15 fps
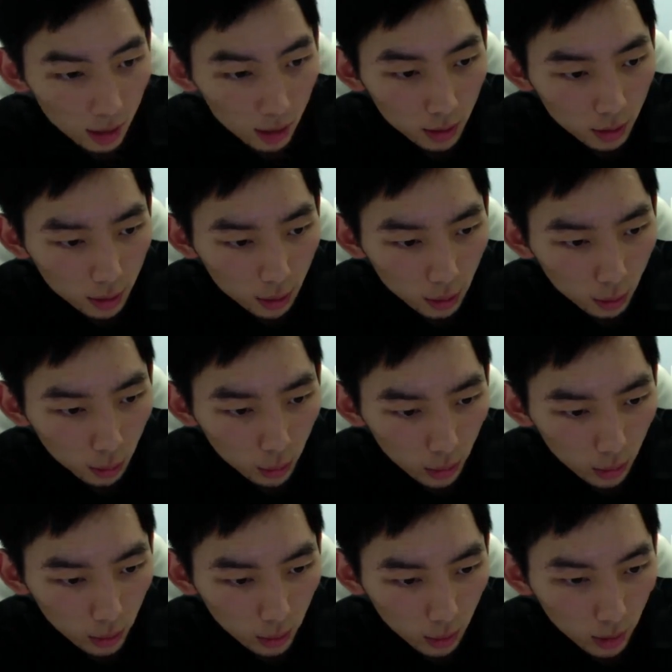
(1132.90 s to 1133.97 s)
So
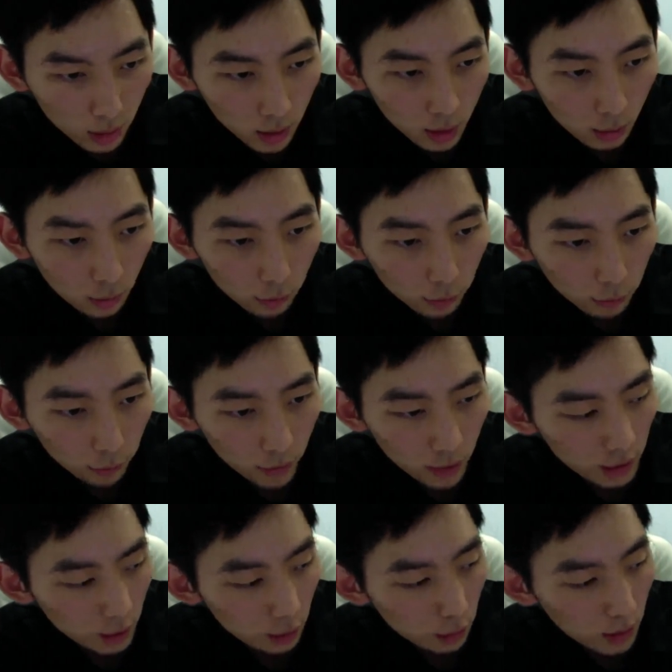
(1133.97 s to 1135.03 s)
if
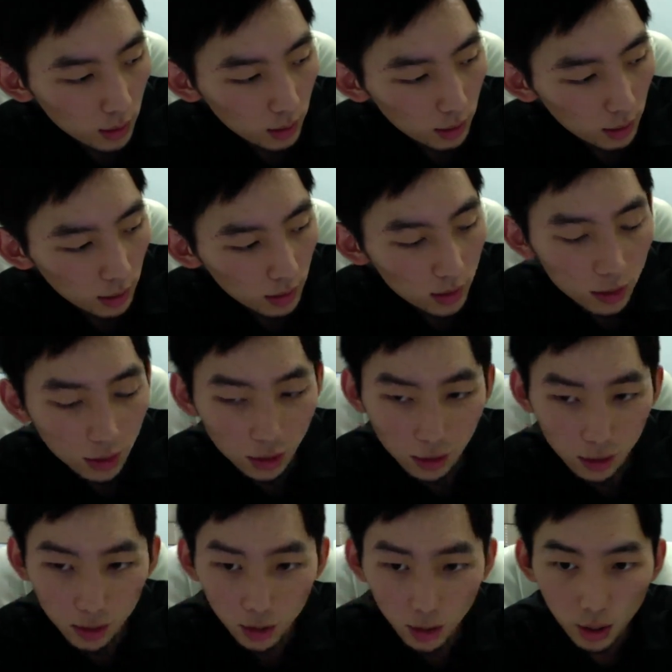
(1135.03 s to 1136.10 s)
anyone is
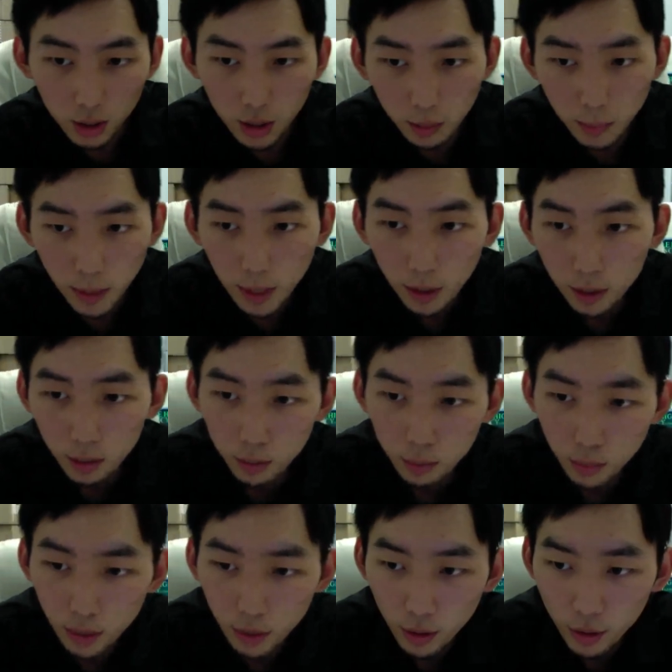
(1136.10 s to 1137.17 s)
concerned about
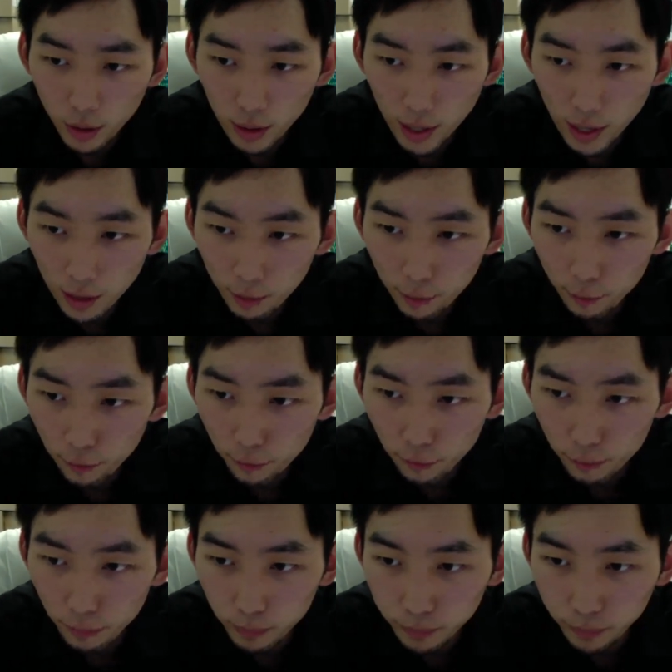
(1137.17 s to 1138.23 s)
whether they have...
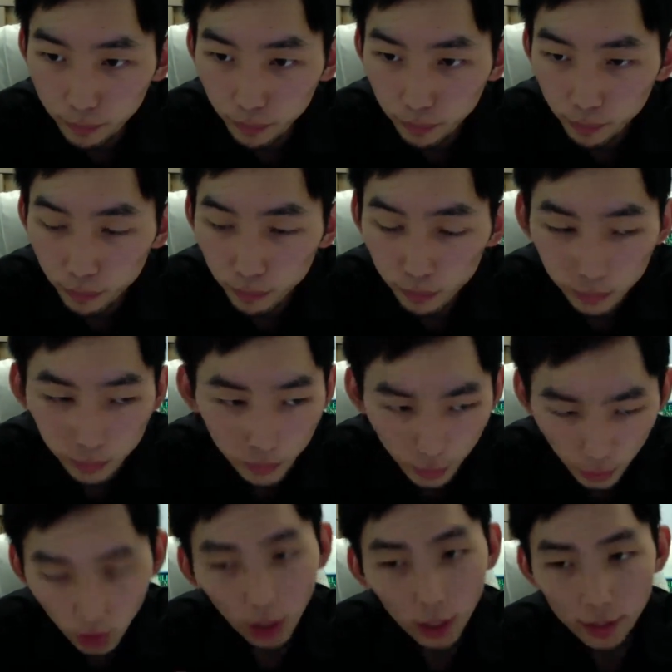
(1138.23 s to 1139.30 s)

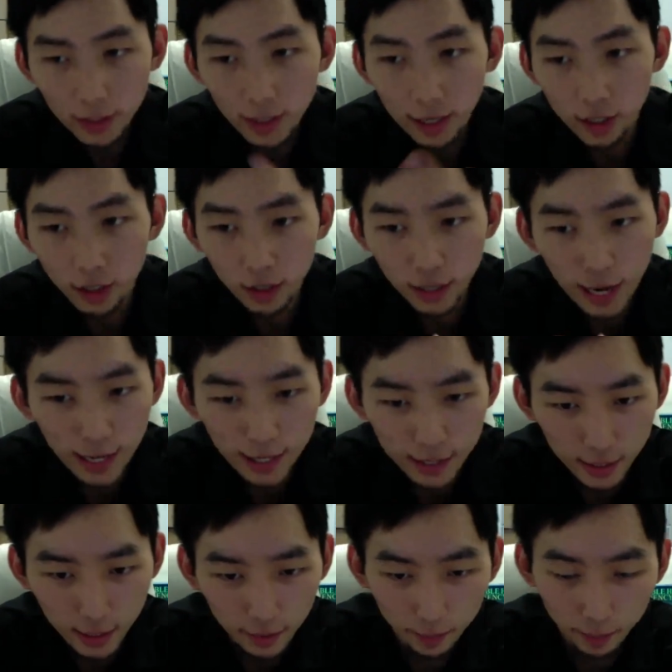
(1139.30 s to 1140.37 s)
Oh, I didn't actually
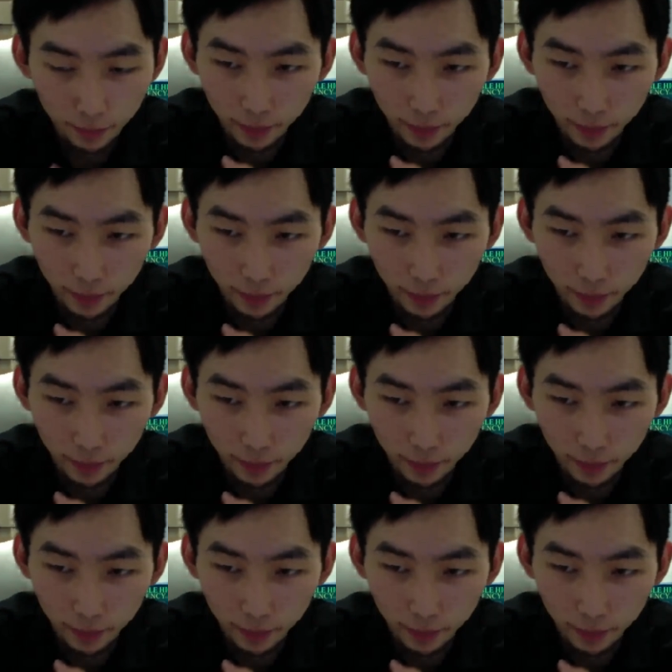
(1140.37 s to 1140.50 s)
answer